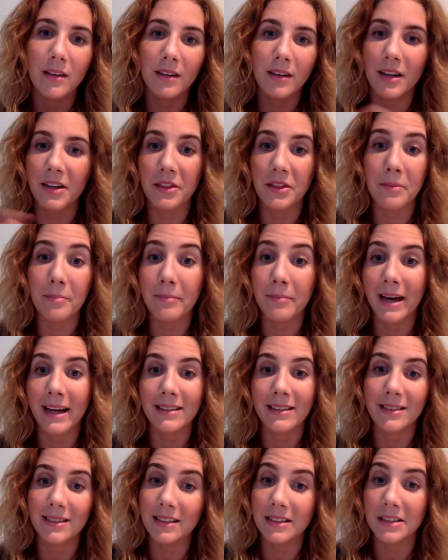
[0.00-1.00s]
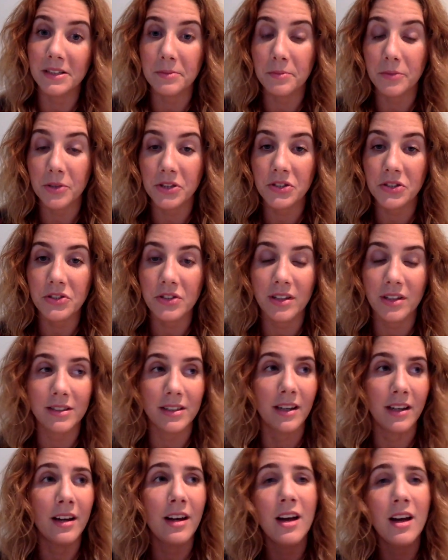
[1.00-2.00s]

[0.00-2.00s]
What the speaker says: kind of the best tinted moisturiser.